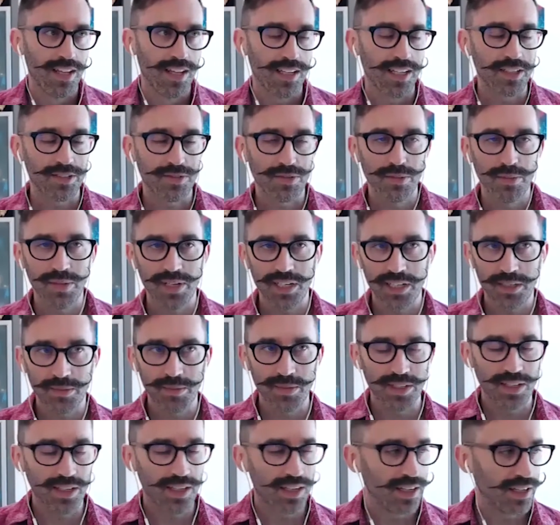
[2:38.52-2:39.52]
that's reminding
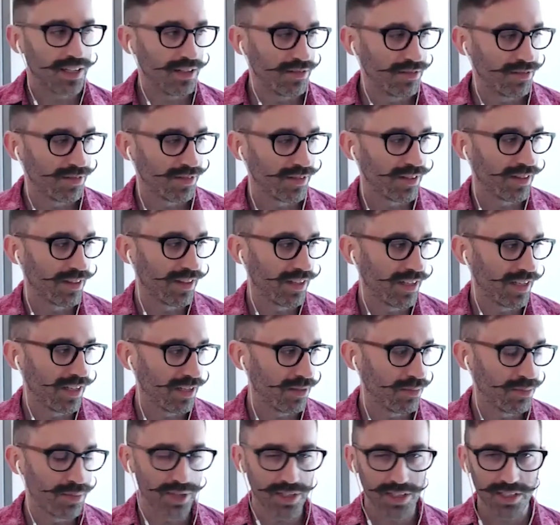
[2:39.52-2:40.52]
me of
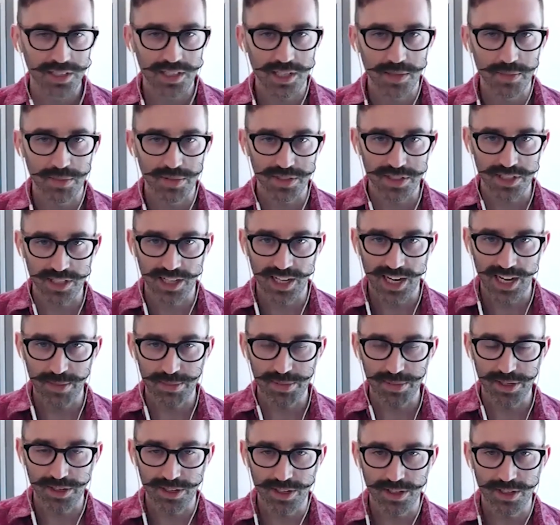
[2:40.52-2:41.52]
the book 10%
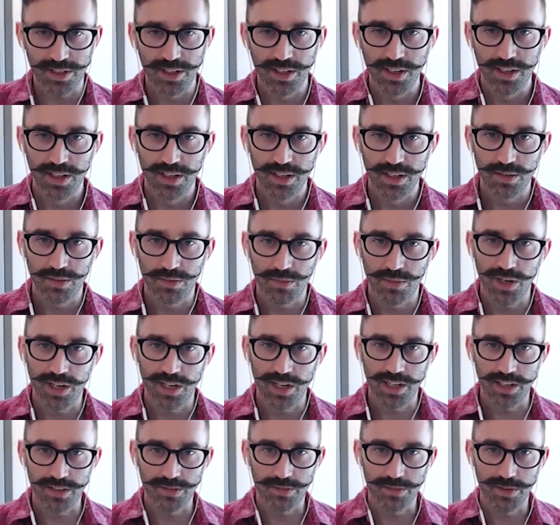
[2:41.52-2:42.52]
happier
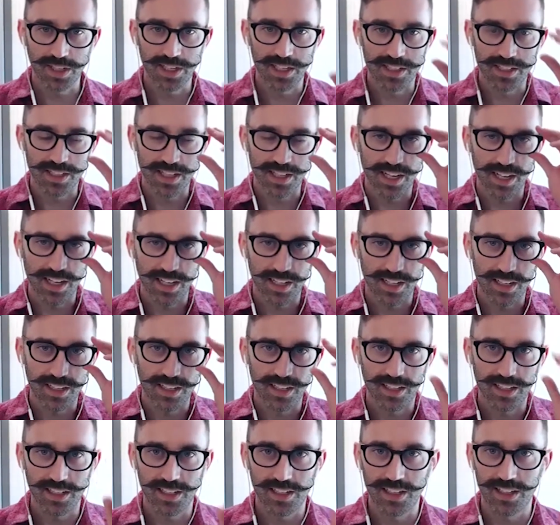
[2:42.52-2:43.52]
where where he's saying
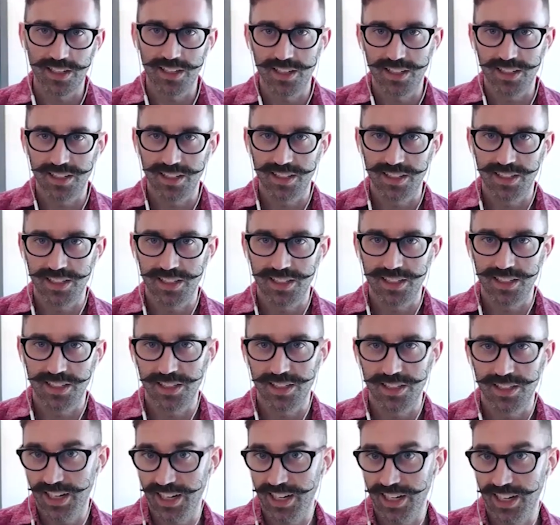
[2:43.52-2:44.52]
you know
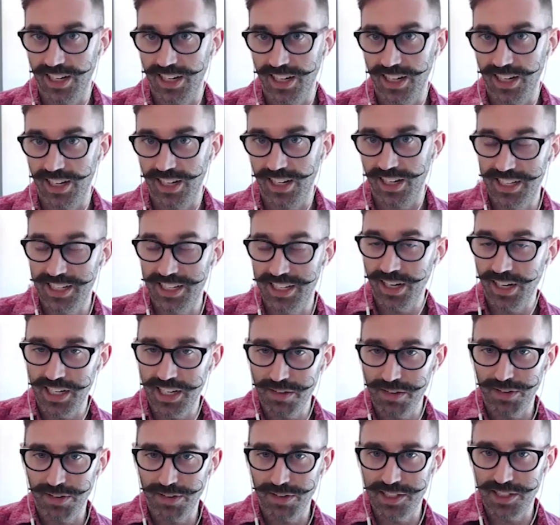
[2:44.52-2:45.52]
it it did make a
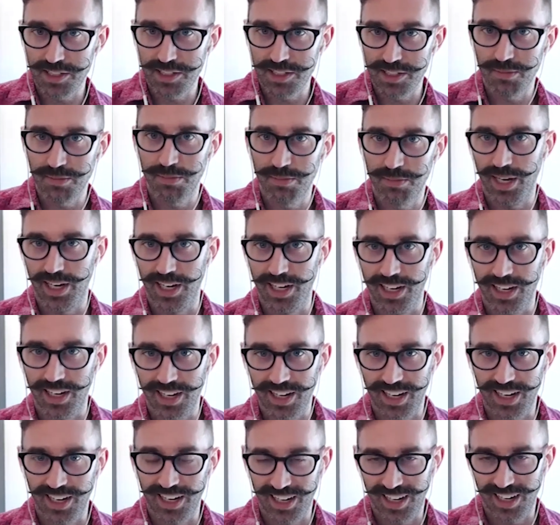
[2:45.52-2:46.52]
difference but
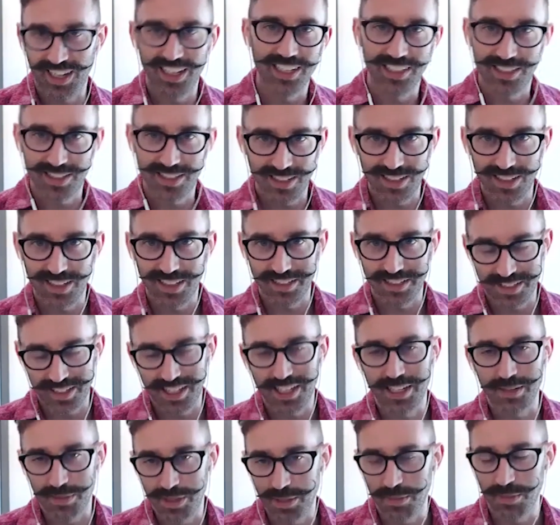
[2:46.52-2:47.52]
uh, it's it's
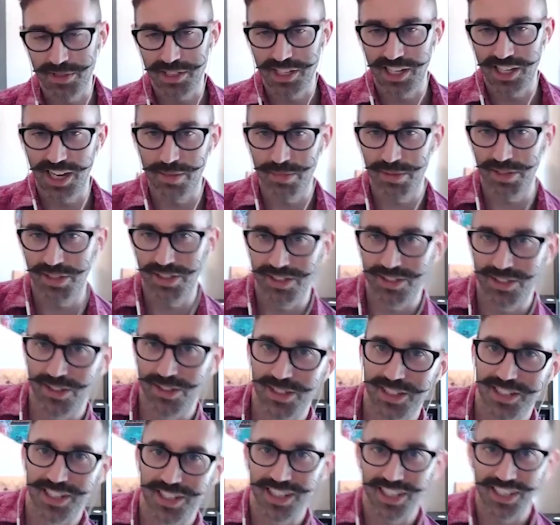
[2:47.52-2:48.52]
that i'm 10% happier so
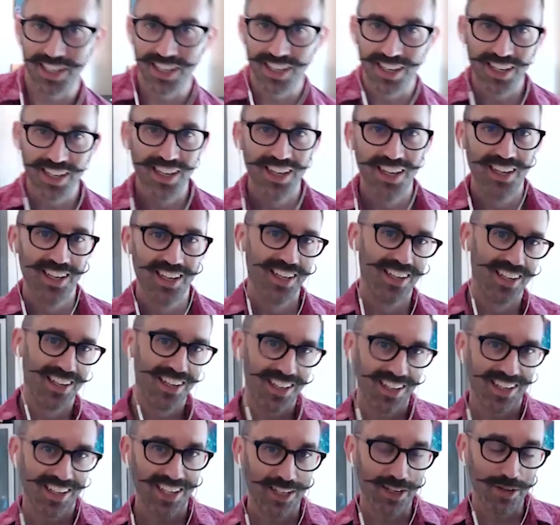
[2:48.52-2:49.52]
it's like
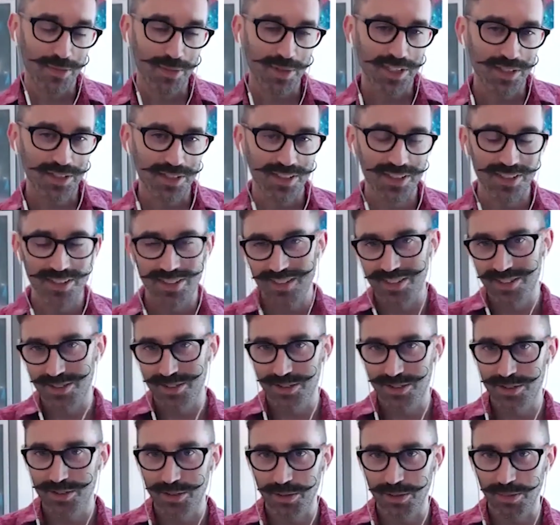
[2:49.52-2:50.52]
it could be
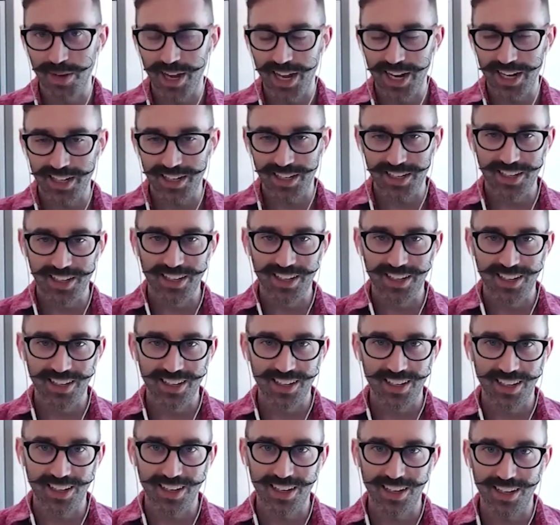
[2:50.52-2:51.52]
dramatic
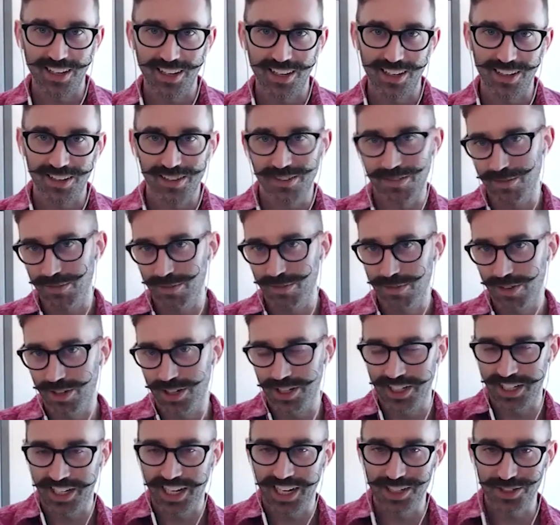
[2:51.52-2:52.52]
uh,
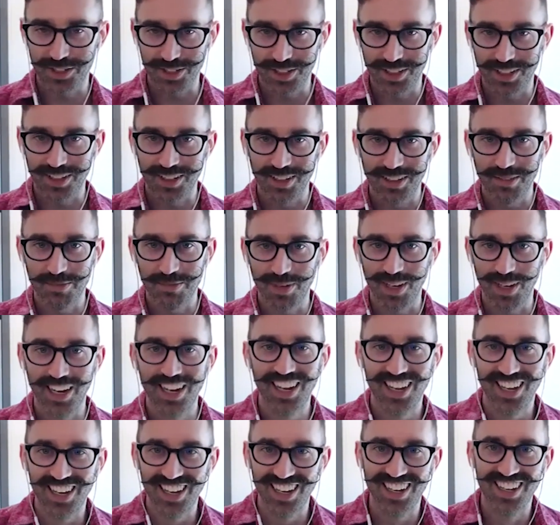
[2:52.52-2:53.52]
on occasion but
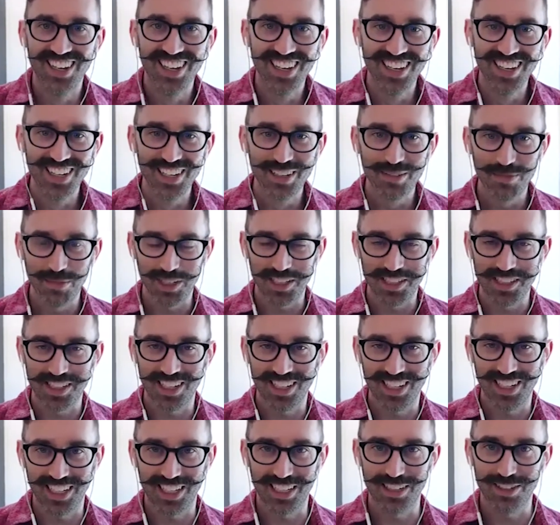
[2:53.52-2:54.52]
but it's
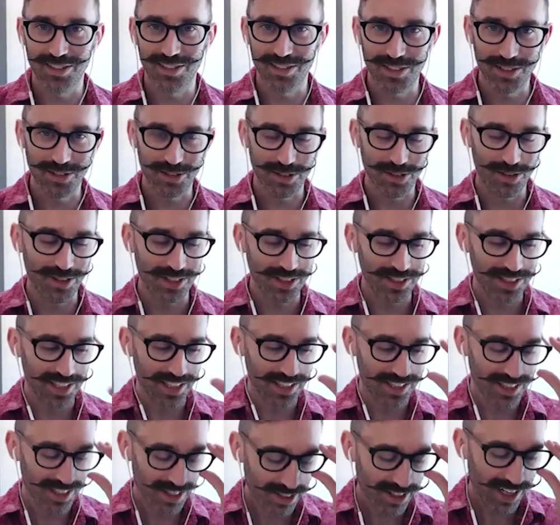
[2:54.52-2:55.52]
not like you're you're totally
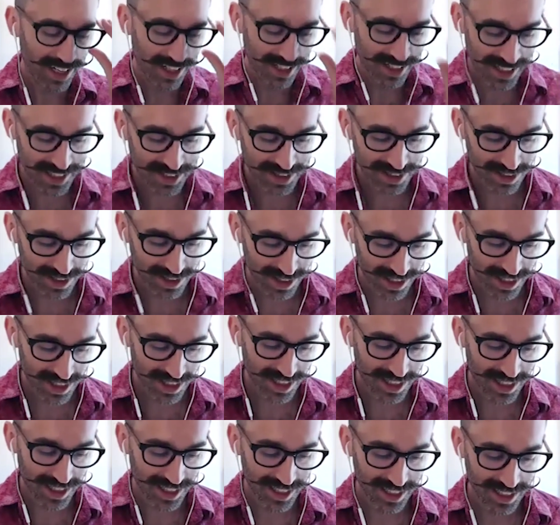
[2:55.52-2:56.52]
changed okay that's a good
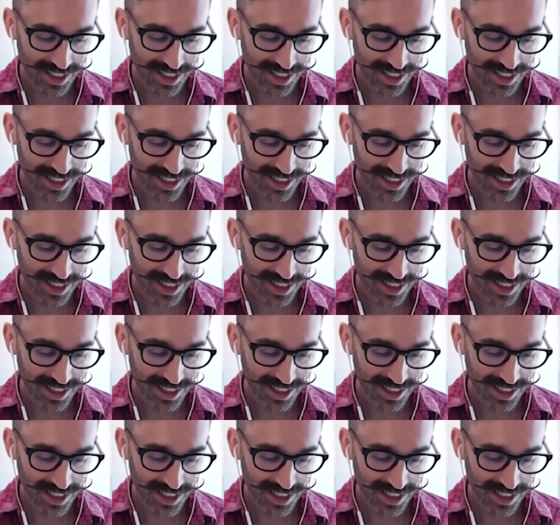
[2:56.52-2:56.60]
uh, yeah